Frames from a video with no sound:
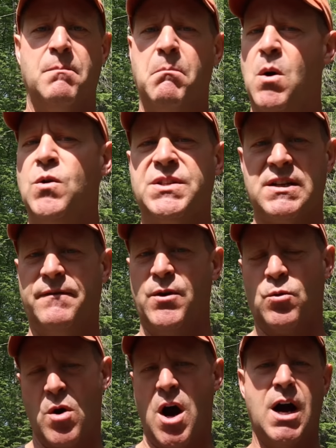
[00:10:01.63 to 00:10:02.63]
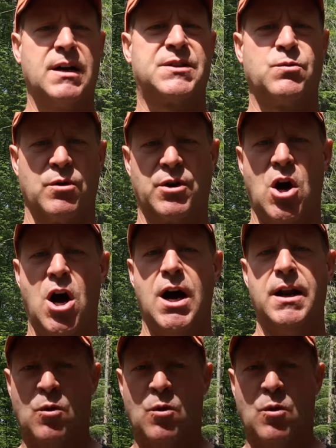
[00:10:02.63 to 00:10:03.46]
most of the rocks were gone.